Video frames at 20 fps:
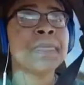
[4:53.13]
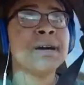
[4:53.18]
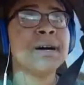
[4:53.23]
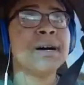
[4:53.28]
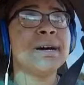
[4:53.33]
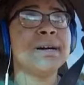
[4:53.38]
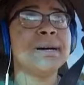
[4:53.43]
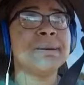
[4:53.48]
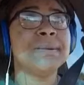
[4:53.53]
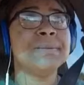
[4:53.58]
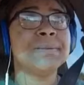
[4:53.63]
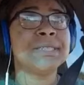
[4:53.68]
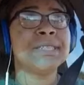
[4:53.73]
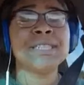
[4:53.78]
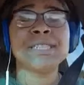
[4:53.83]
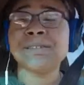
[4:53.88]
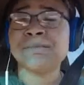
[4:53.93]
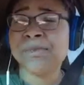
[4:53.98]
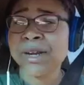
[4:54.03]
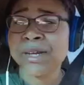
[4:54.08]
But
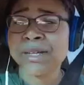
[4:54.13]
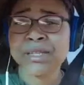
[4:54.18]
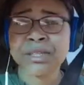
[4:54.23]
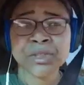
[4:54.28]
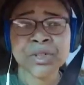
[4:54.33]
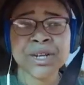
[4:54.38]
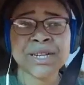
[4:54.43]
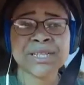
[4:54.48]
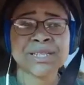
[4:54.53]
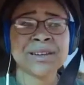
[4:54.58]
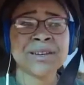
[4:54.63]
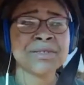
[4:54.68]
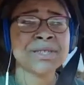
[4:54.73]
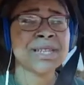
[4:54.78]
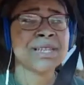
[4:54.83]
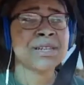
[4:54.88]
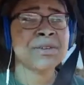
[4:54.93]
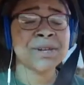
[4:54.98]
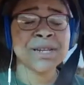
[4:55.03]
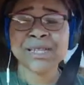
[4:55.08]
she looked very distressed. And I was
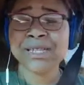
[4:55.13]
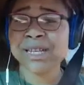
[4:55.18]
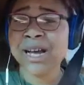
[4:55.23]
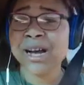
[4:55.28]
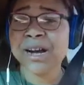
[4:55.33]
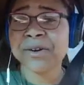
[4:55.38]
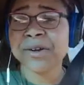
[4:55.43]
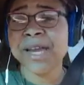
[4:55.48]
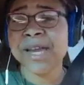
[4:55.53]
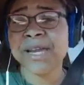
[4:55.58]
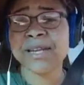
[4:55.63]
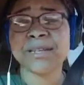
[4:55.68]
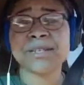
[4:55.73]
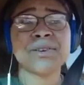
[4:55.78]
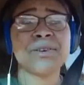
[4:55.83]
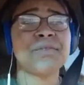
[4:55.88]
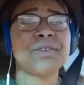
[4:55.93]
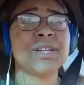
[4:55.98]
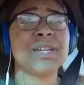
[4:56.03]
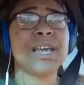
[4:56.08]
like, you need to call Candace
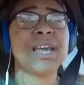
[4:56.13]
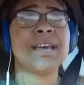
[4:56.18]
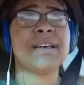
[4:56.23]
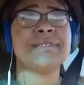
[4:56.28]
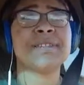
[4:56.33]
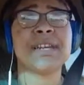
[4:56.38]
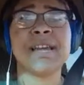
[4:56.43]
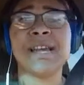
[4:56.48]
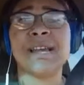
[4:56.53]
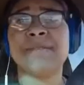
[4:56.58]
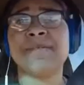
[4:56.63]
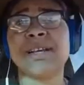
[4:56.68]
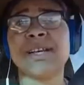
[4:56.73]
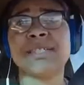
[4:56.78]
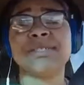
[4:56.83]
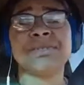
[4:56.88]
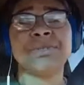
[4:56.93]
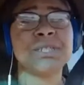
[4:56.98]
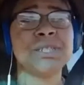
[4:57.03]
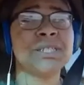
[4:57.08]
over in the Haves and the
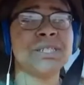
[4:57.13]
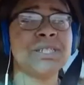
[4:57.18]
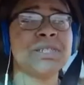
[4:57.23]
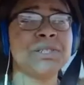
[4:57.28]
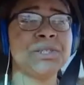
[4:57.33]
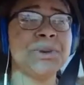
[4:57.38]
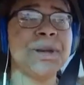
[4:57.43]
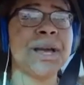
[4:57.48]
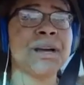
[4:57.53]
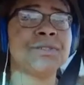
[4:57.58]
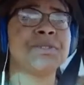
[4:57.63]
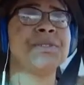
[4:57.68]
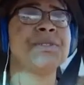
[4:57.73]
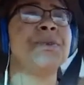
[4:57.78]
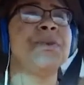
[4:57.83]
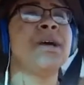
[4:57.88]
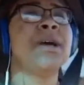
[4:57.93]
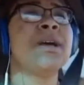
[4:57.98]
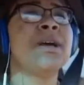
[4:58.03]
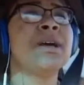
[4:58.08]
Have-Nots so she can teach you how
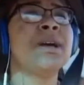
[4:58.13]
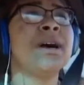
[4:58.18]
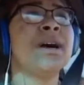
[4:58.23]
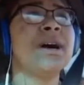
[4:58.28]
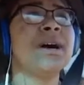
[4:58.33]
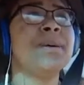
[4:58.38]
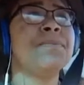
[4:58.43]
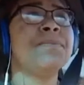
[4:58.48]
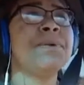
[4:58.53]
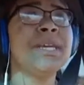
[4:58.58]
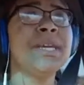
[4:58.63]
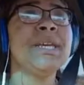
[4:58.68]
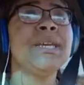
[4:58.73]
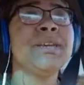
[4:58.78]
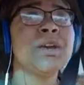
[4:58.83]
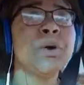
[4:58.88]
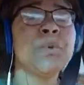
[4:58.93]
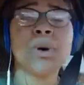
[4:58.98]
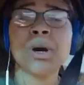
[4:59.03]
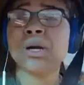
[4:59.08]
to
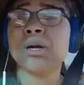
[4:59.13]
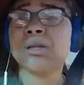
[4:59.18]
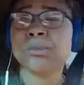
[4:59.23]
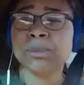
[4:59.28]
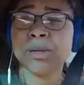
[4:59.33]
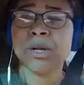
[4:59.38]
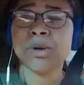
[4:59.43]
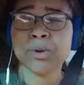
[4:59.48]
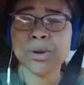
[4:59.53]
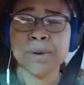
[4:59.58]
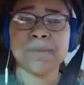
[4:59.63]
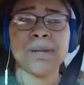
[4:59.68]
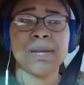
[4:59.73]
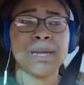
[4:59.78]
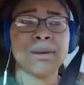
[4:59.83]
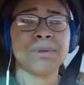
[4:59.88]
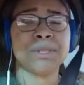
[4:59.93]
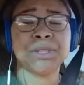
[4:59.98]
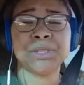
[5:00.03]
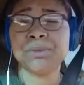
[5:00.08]
your world be
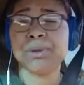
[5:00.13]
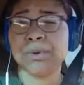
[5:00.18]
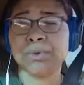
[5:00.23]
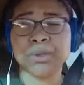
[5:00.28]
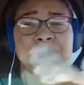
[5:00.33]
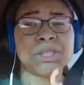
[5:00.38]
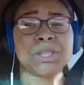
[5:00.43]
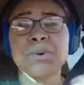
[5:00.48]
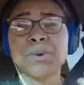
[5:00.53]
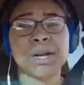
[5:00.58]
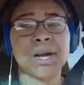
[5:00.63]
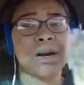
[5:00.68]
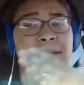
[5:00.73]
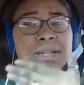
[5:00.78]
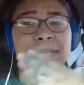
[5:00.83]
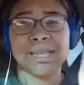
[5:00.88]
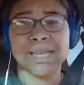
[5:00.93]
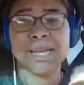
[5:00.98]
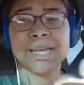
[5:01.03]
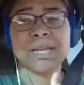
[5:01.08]
crumbling, but you don't show it all
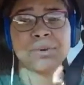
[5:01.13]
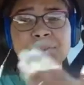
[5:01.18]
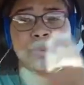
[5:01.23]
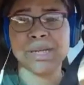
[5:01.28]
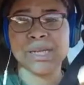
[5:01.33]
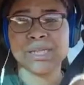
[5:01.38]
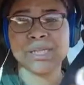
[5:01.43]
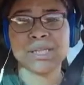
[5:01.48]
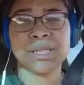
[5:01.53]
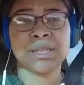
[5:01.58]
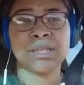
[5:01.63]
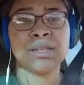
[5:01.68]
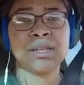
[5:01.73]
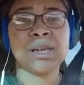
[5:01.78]
in the here region.